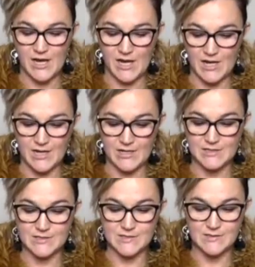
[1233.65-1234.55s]

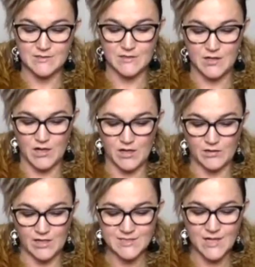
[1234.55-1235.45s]
and a
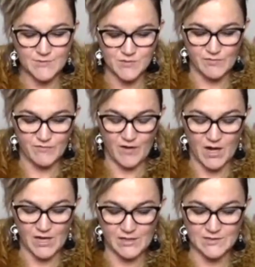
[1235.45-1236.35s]
lot of times we
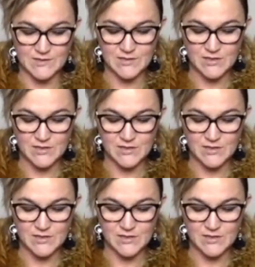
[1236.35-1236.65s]
find